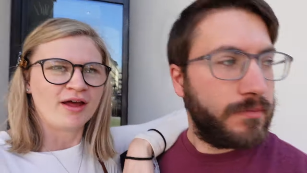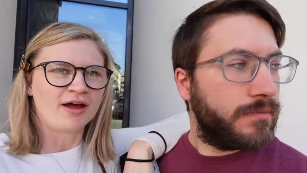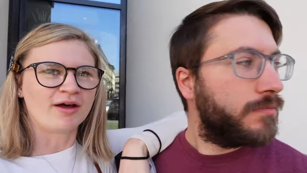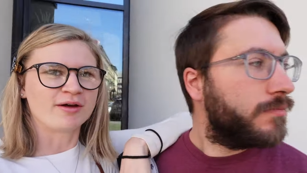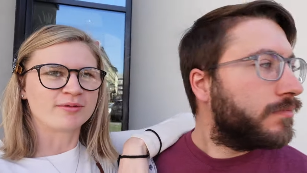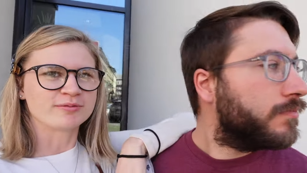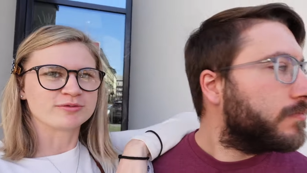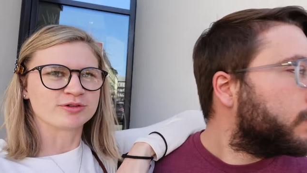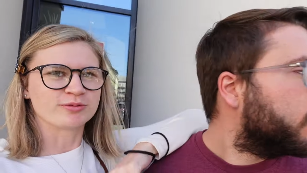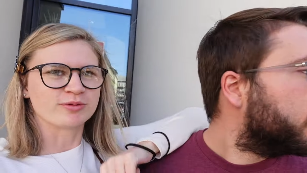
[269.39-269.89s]

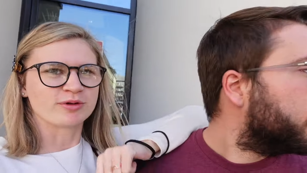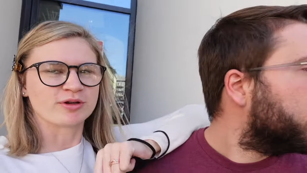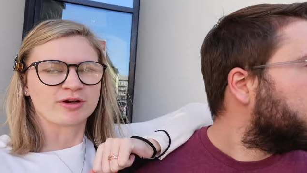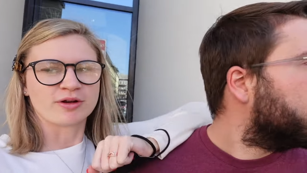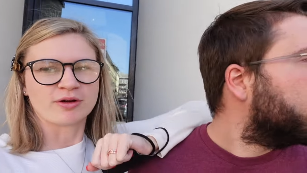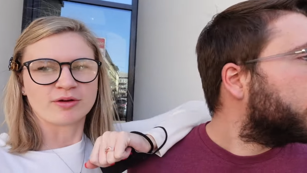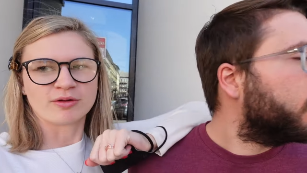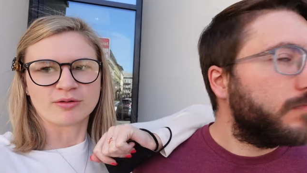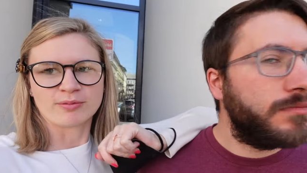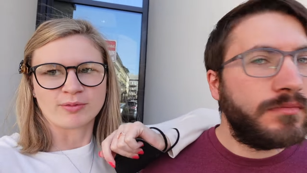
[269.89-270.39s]
Speaker 1: Um, so we're going to
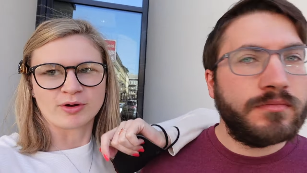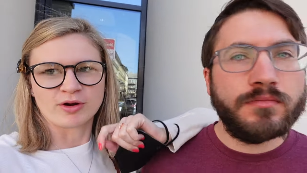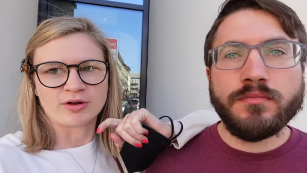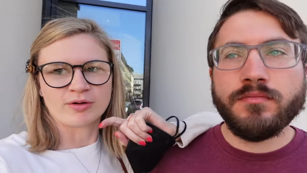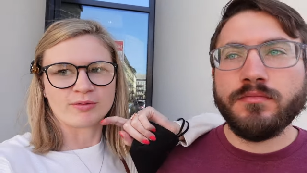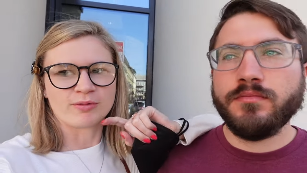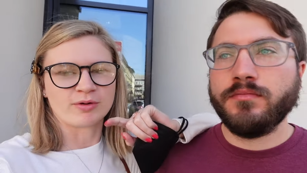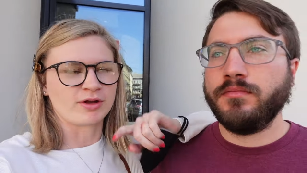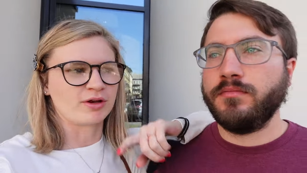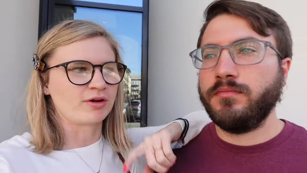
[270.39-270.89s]
go to the
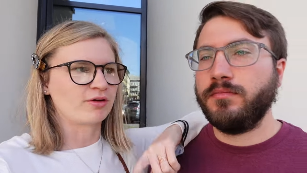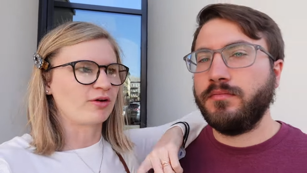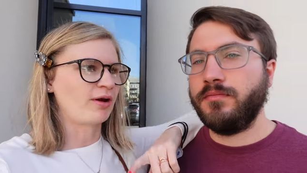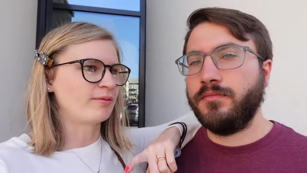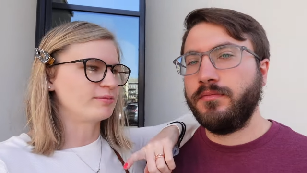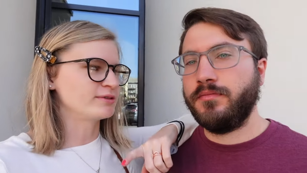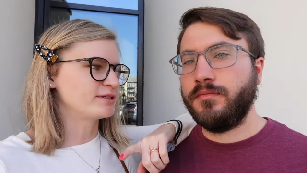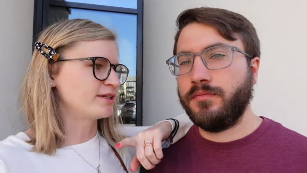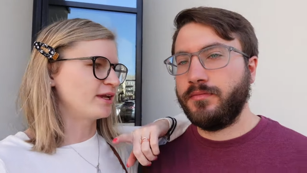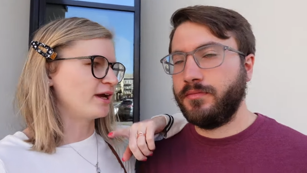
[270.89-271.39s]
market, we're going to grab
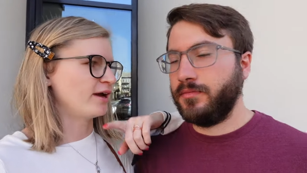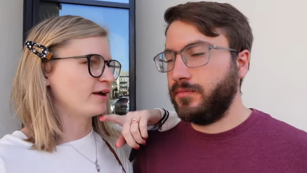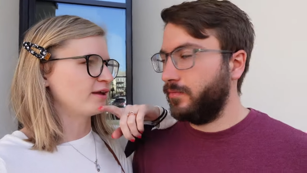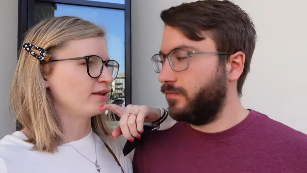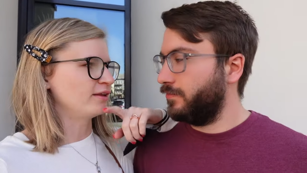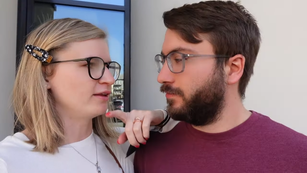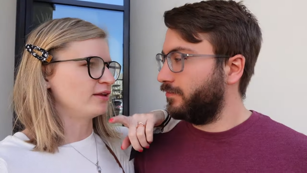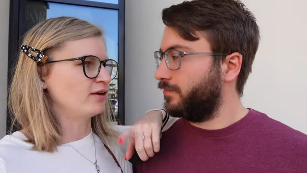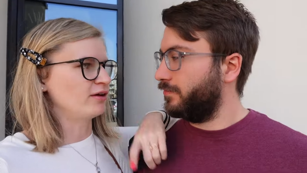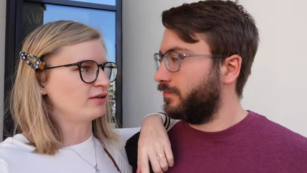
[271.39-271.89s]
a snack,
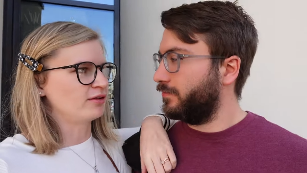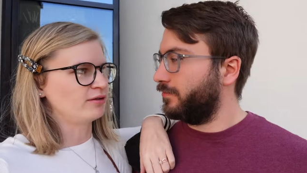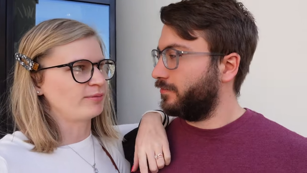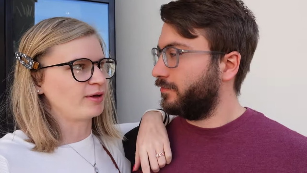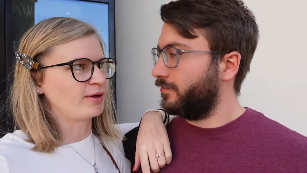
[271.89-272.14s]
and then on the